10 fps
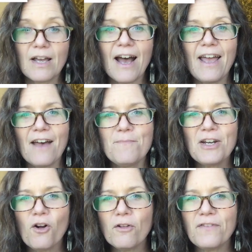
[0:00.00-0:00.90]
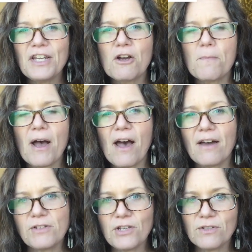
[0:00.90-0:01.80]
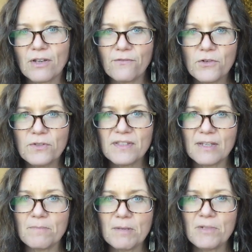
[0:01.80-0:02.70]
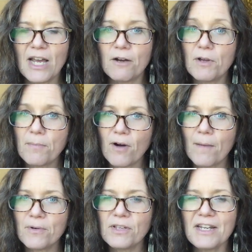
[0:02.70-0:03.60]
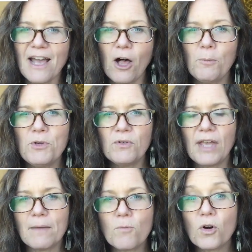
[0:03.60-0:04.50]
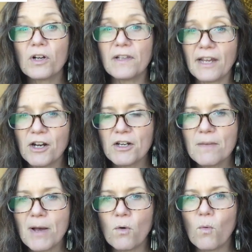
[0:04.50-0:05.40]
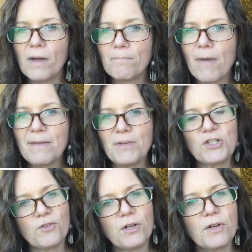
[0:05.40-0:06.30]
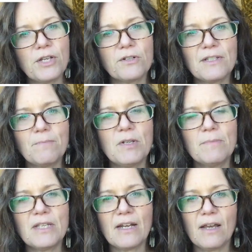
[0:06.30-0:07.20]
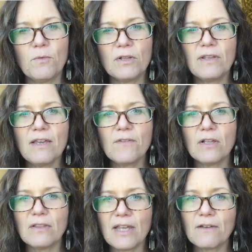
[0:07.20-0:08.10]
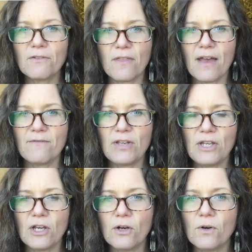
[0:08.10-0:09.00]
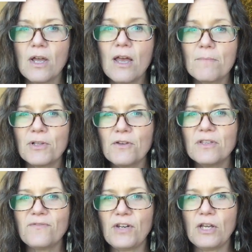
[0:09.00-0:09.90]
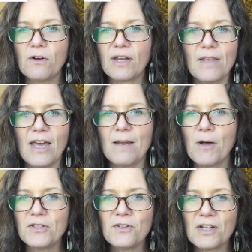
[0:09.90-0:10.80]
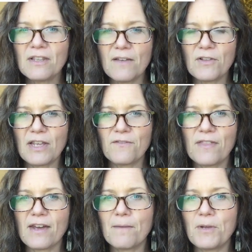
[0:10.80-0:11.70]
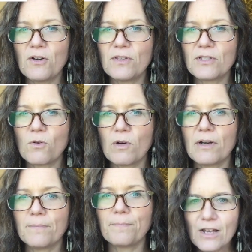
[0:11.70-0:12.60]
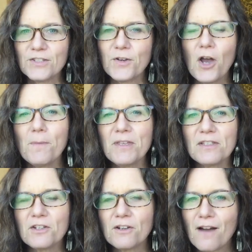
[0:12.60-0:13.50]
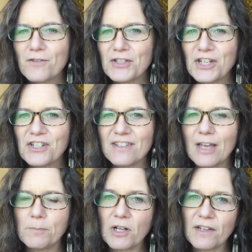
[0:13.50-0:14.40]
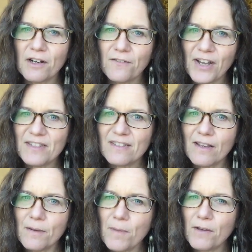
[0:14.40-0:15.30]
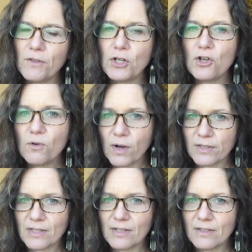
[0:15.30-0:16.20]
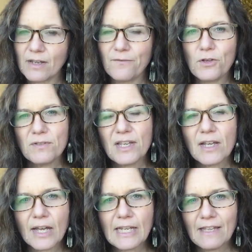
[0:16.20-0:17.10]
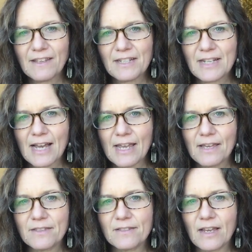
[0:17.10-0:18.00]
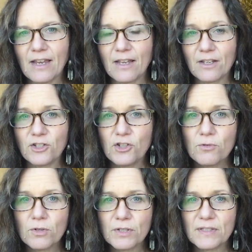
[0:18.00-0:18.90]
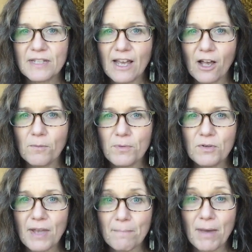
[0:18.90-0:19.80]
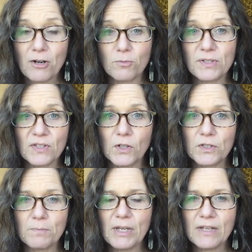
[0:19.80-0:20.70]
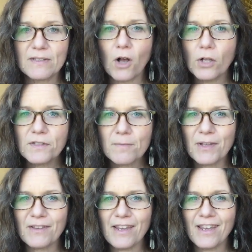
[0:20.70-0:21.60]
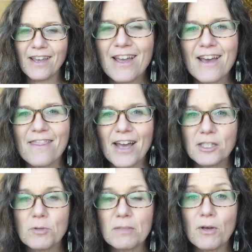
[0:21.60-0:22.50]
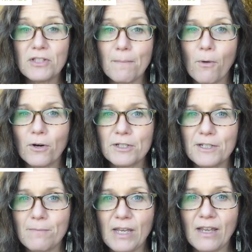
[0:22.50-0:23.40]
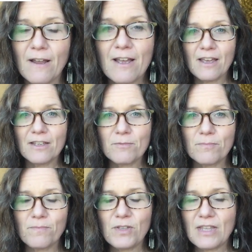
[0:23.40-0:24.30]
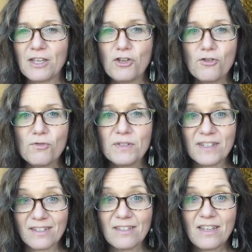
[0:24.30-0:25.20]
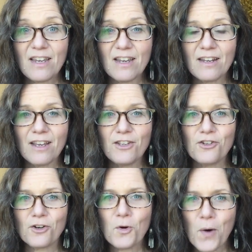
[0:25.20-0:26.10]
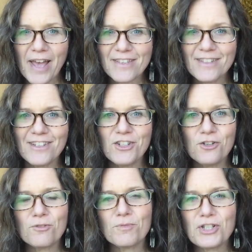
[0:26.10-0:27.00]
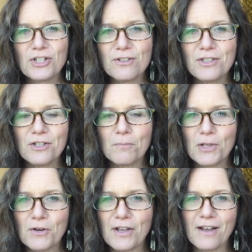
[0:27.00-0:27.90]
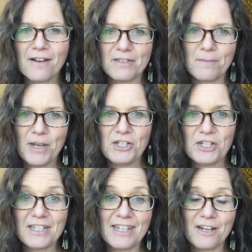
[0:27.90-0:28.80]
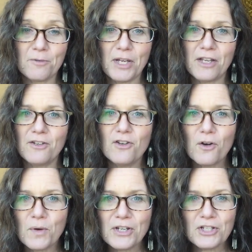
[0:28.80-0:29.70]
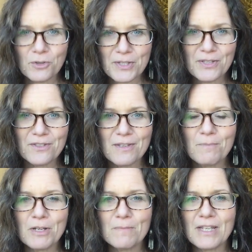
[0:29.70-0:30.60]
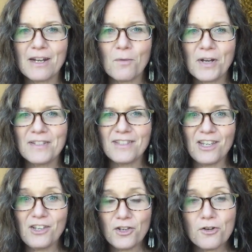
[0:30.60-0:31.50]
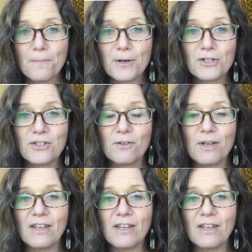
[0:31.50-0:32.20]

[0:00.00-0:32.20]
I have made a whole video about how to use a food symptom diary properly to help you get more clarity about what might be triggering your symptoms, and I will leave a link for that video below this video, and I'm also going to leave a link for that up here in this corner. So I hope this little conversation has helped clarify some of the nuances of using gut healing diets and tools to help you get better results, because ultimately that's what's most important to me, is that you succeed in your quest to reduce your bloating, constipation, and diarrhea. No one enjoys those symptoms, and I want to see you pursuing